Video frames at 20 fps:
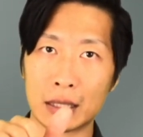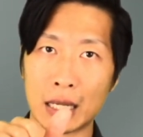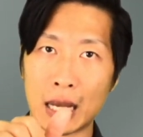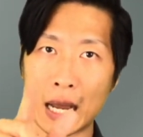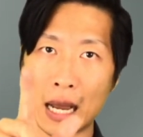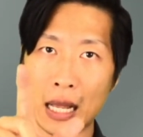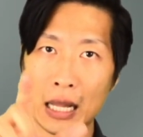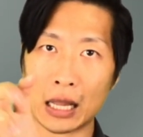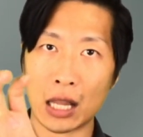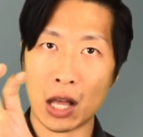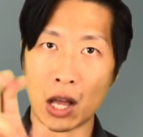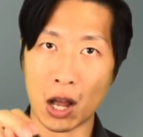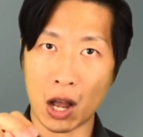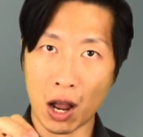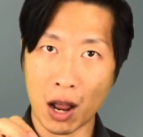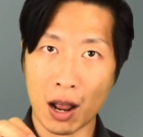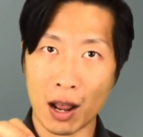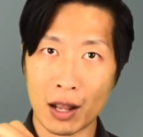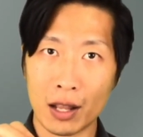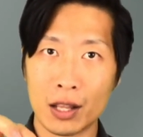offering
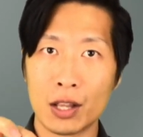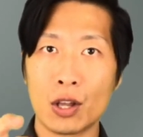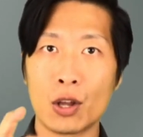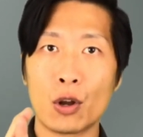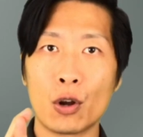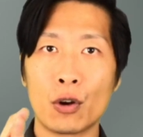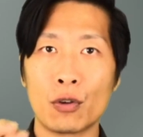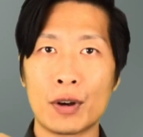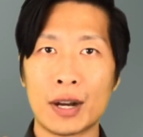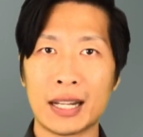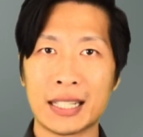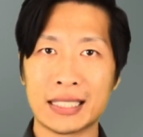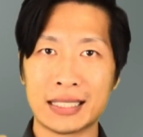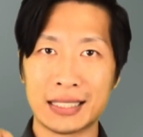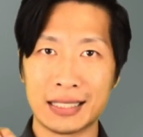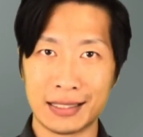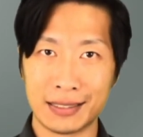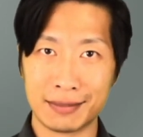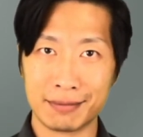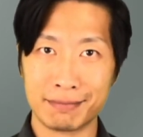
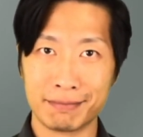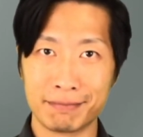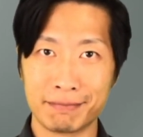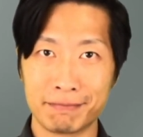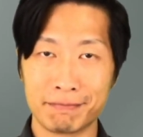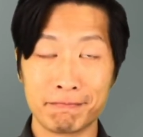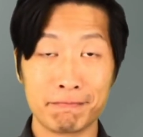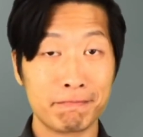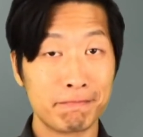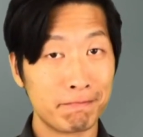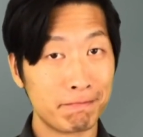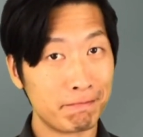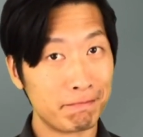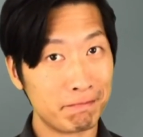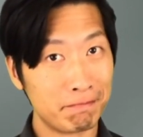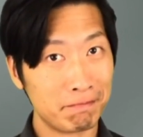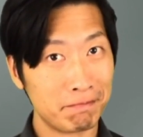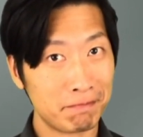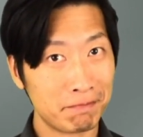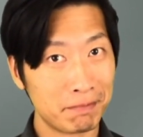bonsai plants made
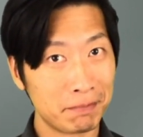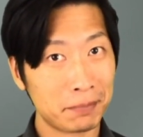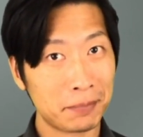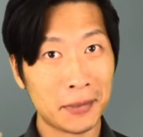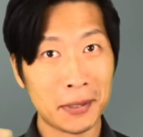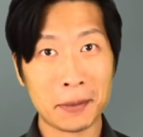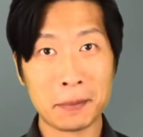entirely out of